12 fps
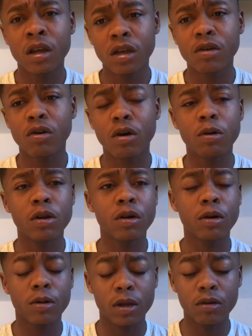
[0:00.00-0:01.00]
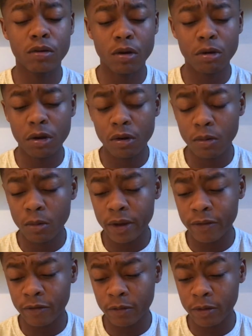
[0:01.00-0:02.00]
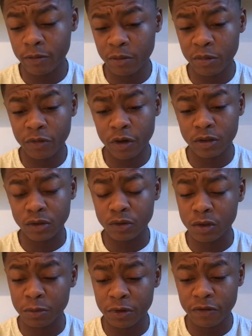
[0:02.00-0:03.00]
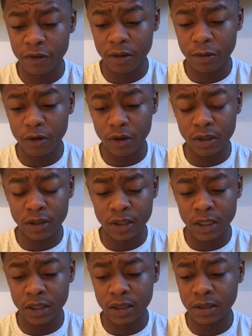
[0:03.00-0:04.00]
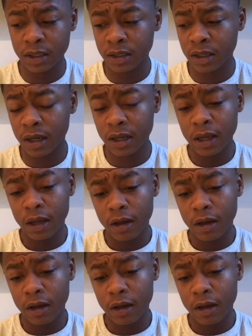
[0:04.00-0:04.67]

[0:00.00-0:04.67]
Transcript: He'll go a long, he'll go a long way for with, with Arsenal. To be fair, I'm not going to say this and that.